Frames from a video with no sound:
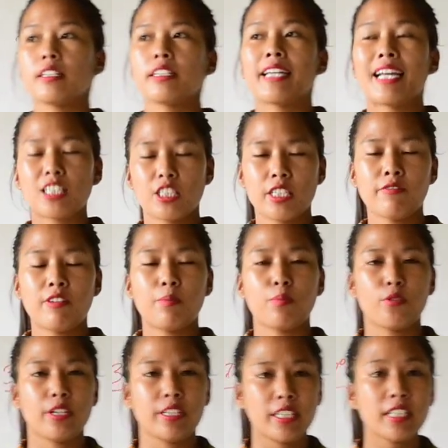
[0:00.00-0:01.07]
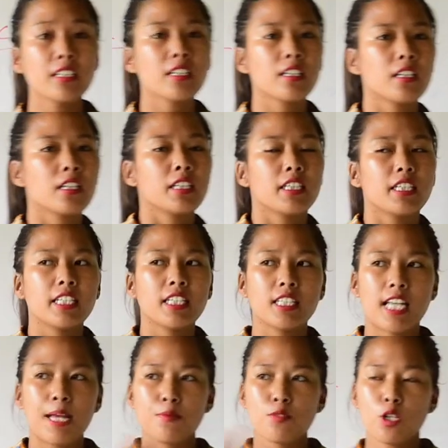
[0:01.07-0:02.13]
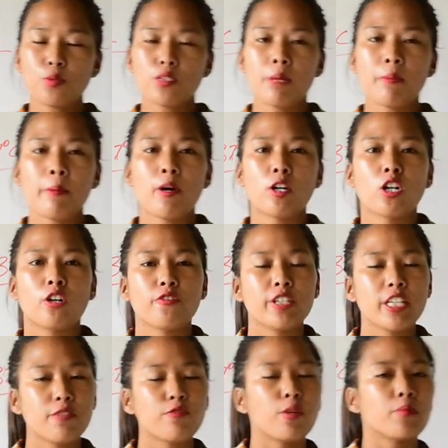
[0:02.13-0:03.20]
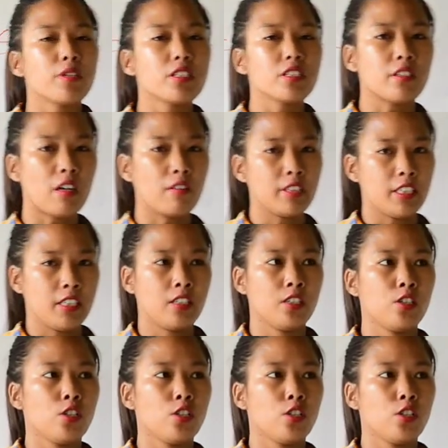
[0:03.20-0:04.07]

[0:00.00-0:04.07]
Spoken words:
gets evaporated, it absorbs some amount of heat from the surrounding.